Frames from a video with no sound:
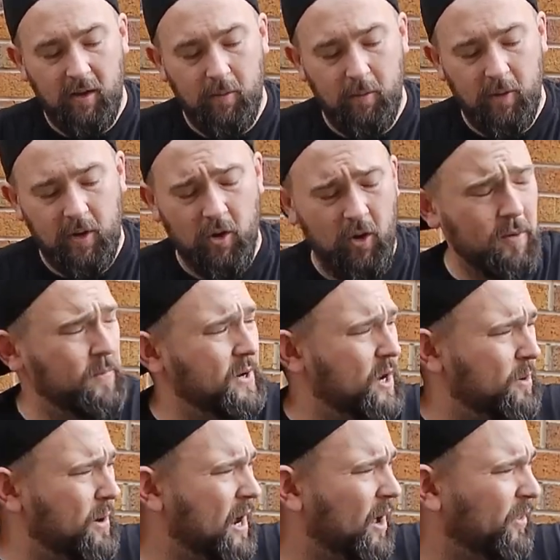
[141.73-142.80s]
we're going to be
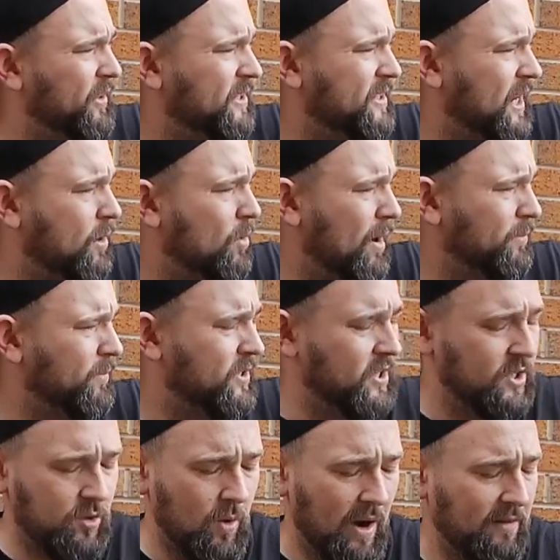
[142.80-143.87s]
doing it on the Tiglan, which
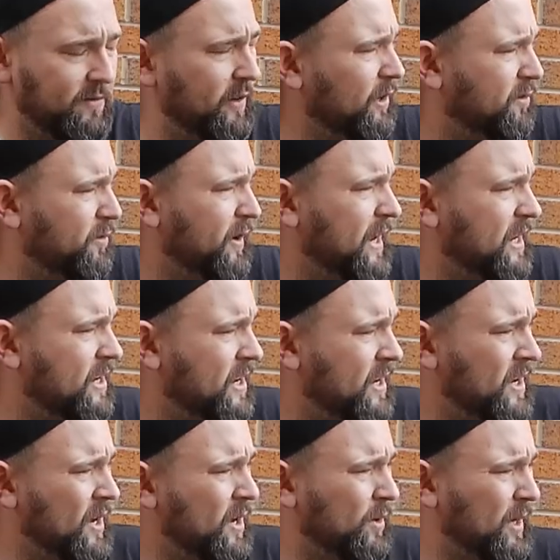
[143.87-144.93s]
is quite filthy.
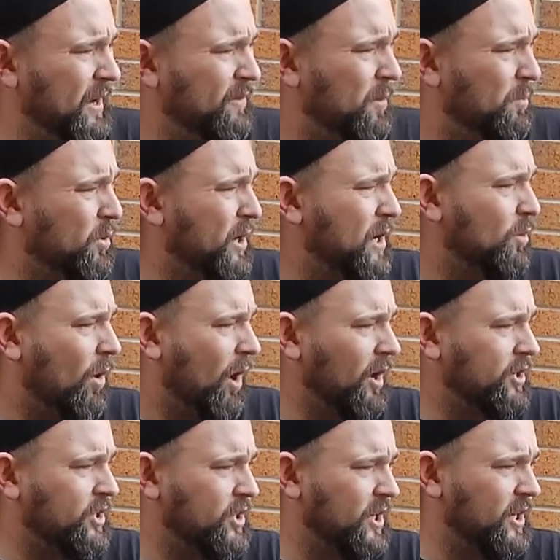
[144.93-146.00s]
Give it a
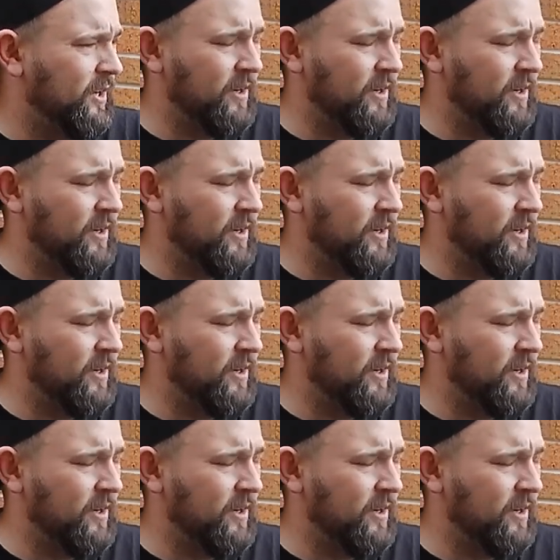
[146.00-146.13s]
pre-wash,